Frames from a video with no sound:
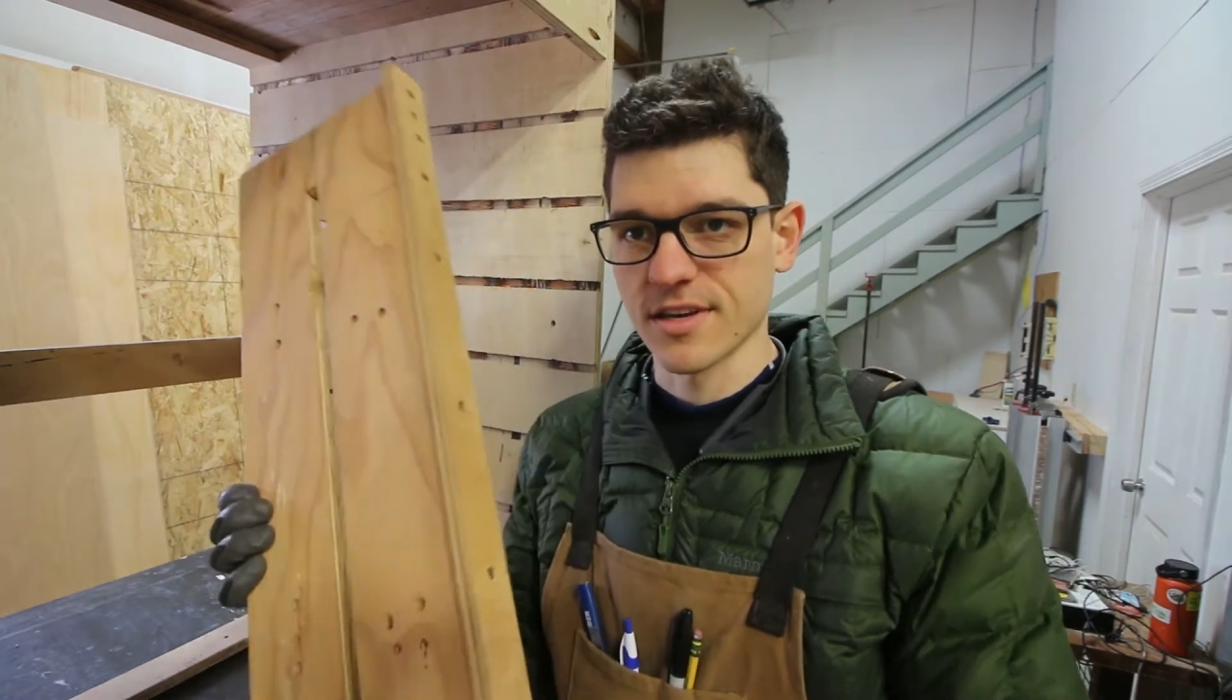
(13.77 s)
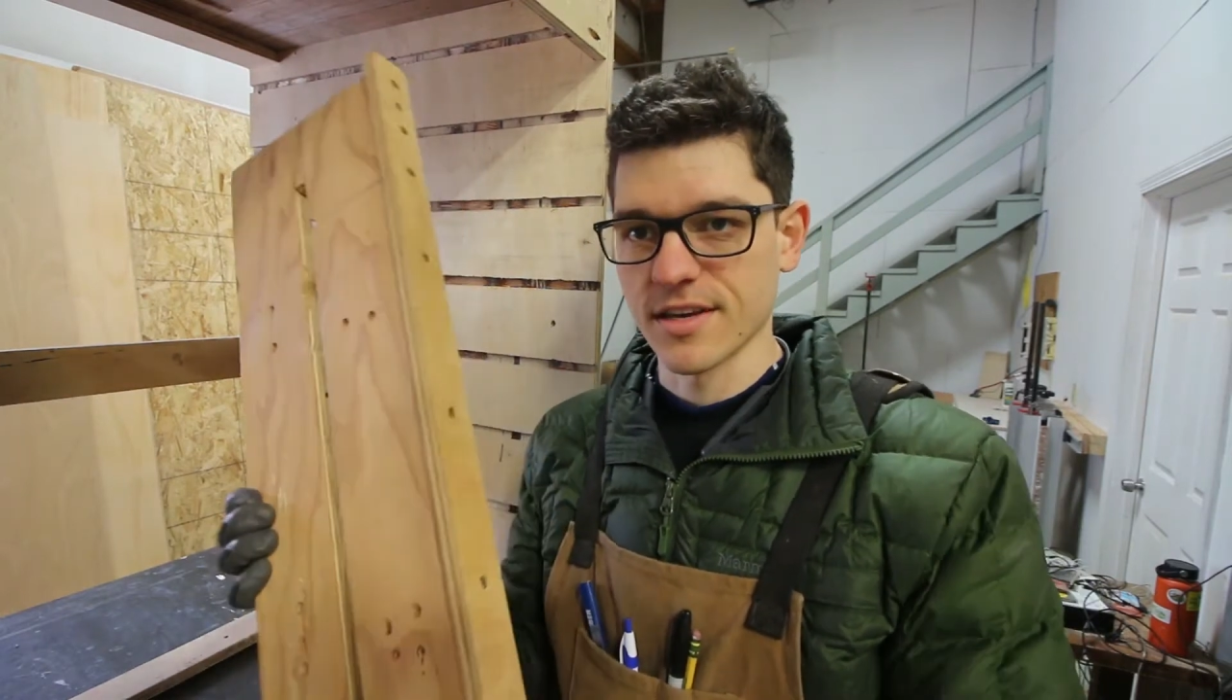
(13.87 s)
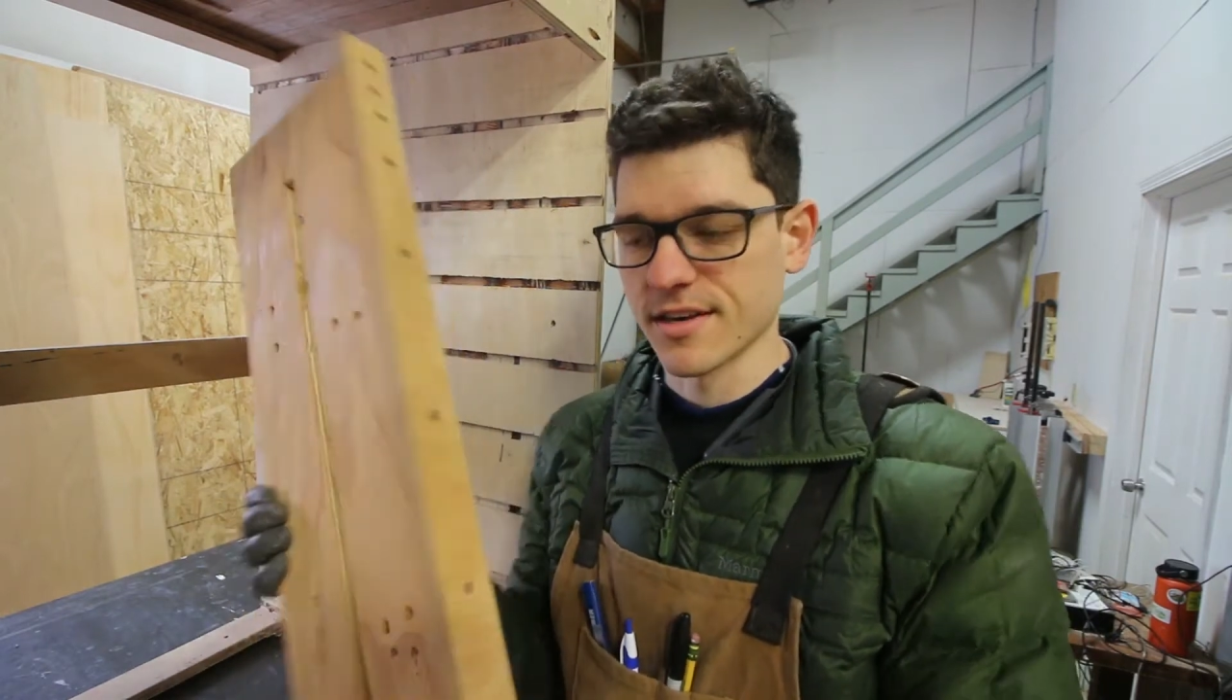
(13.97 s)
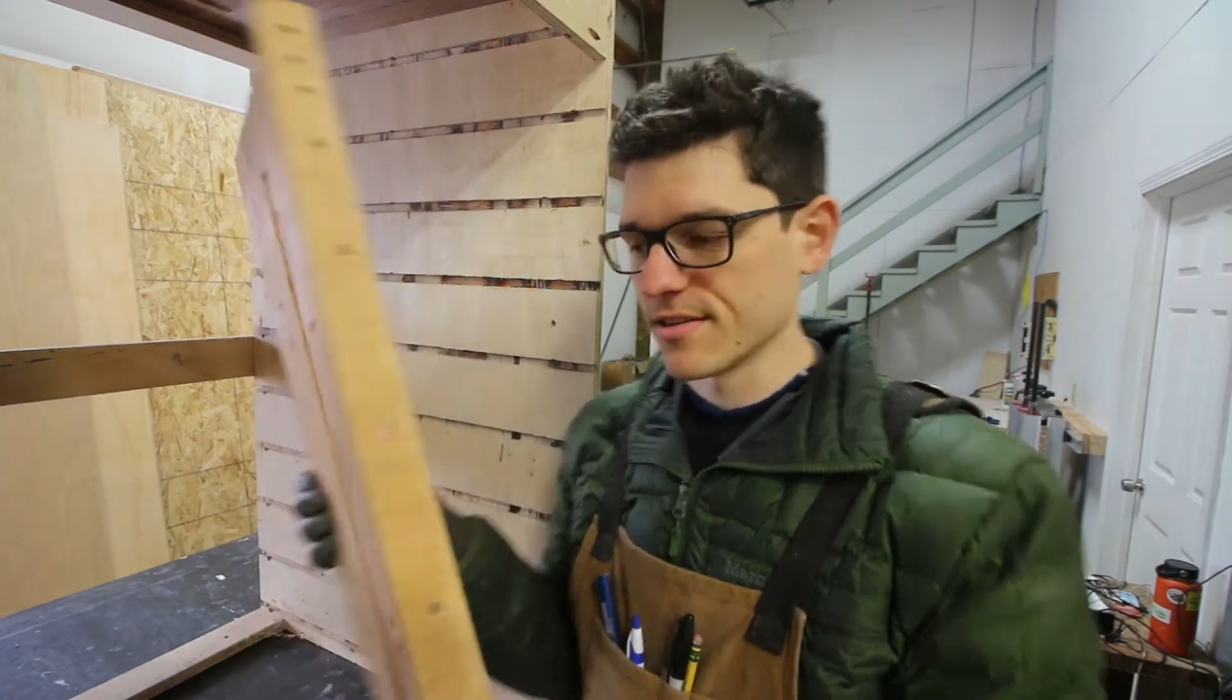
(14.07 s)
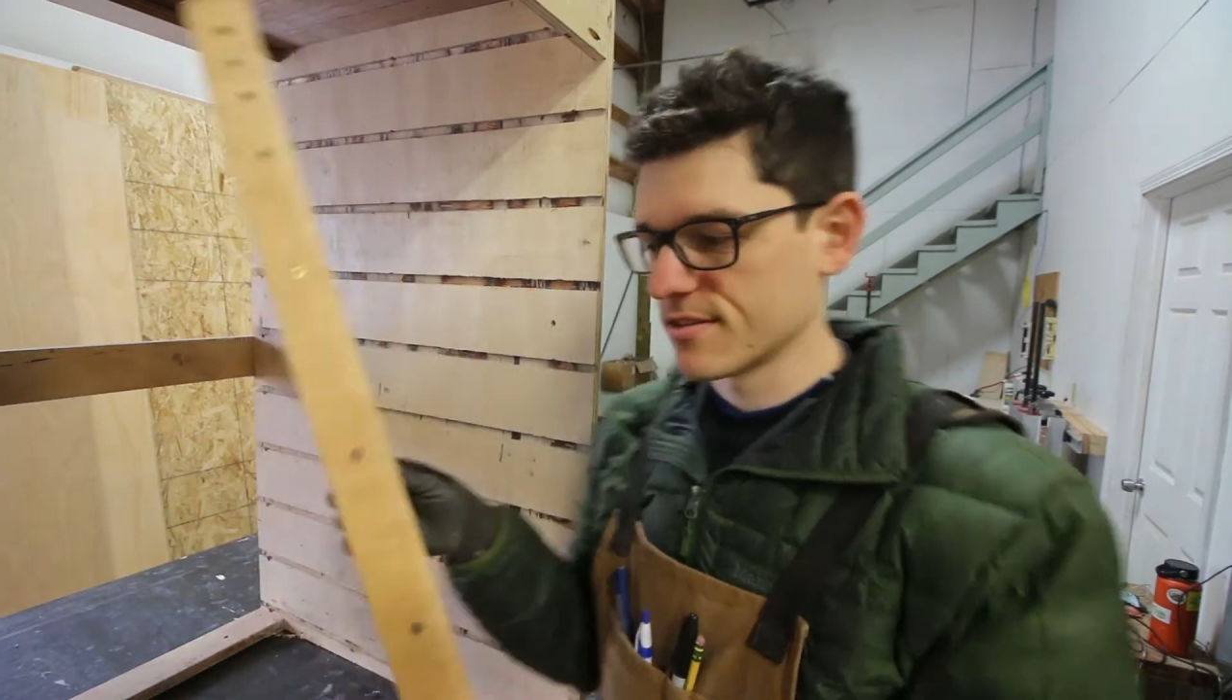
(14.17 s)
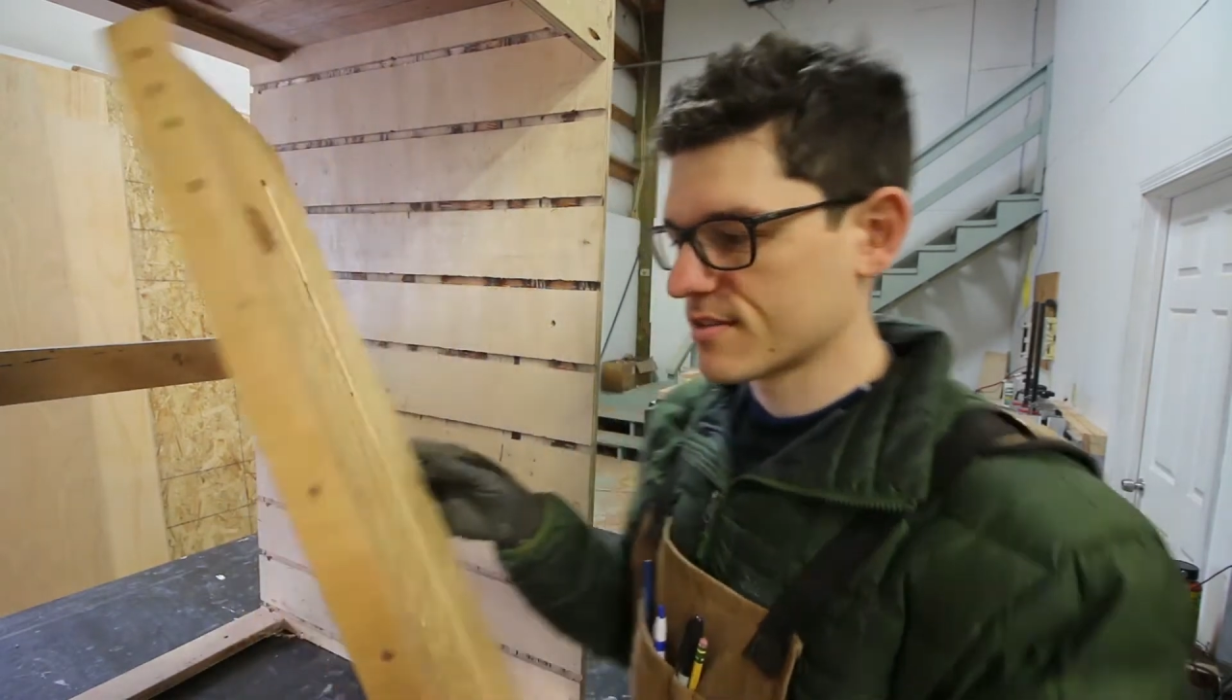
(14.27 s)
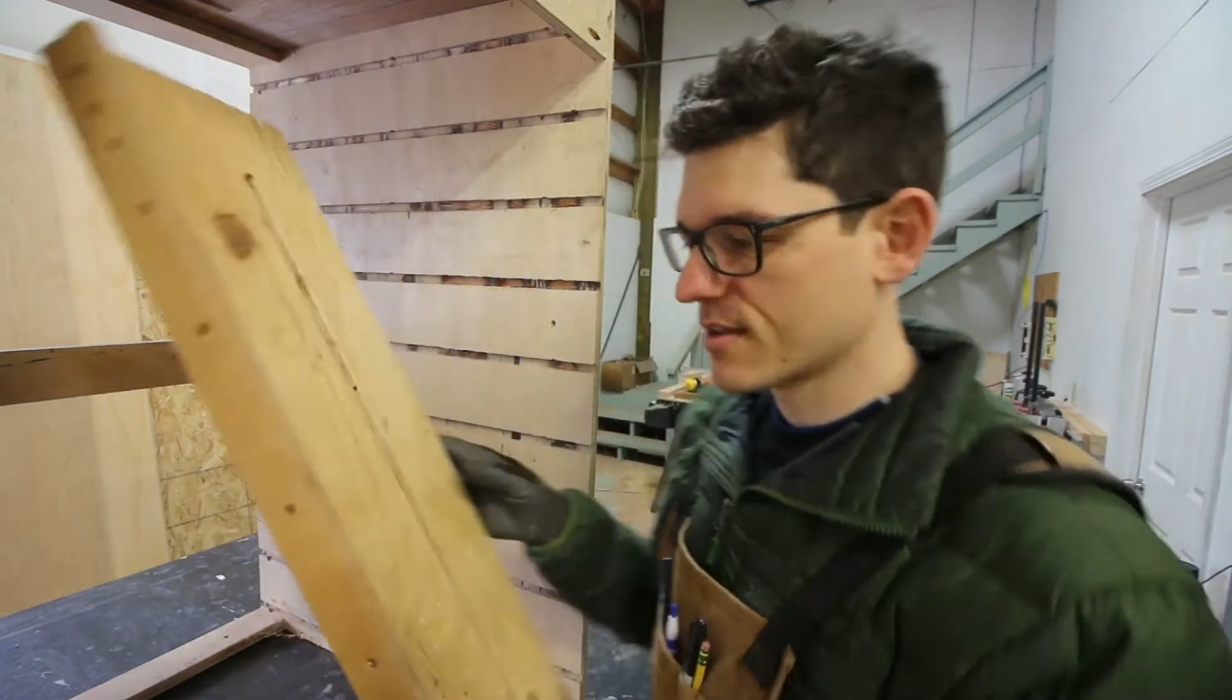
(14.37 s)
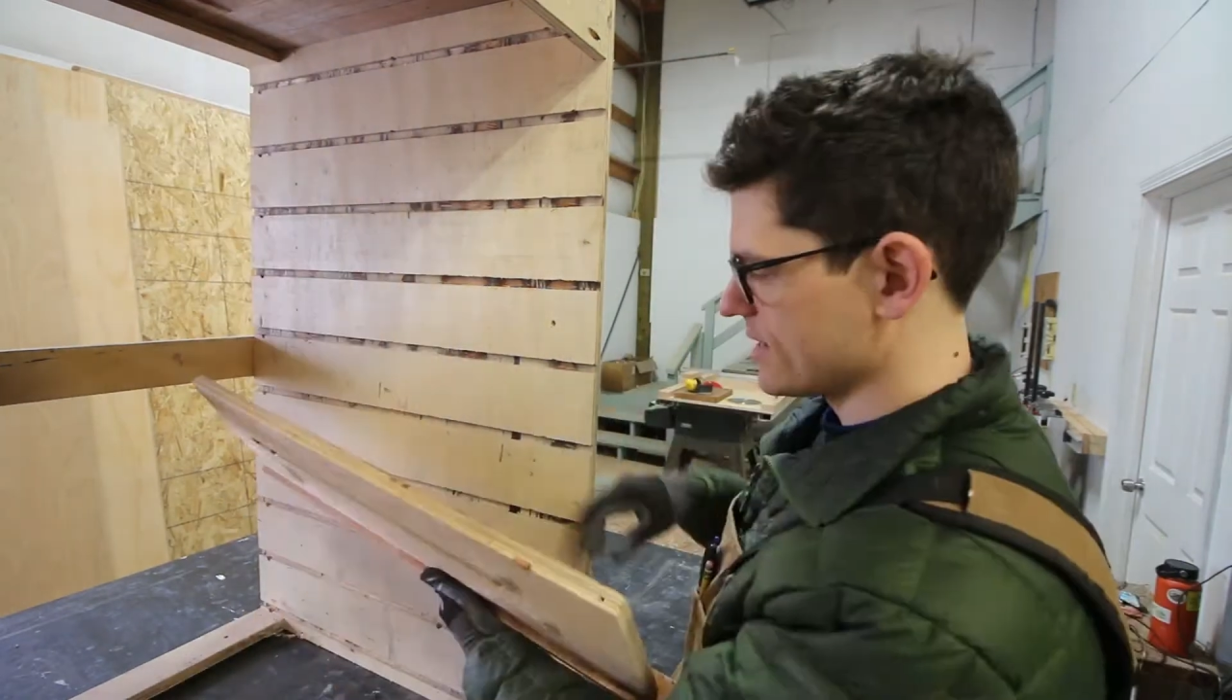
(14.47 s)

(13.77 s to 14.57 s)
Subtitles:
is